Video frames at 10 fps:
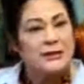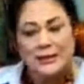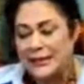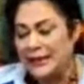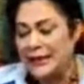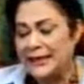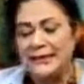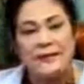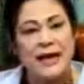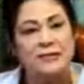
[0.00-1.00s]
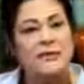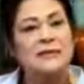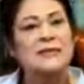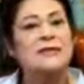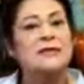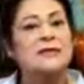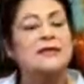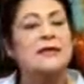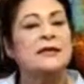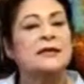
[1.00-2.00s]
Tea is never
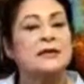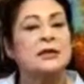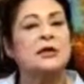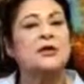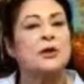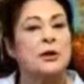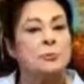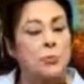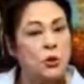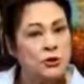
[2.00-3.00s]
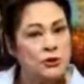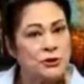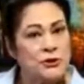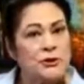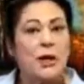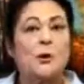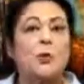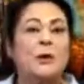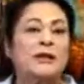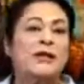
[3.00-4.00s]
stirred in circular motions
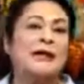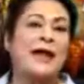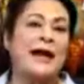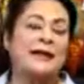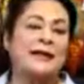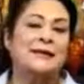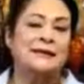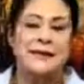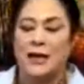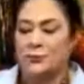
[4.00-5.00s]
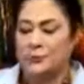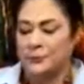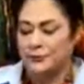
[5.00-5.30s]
with the clanking sound.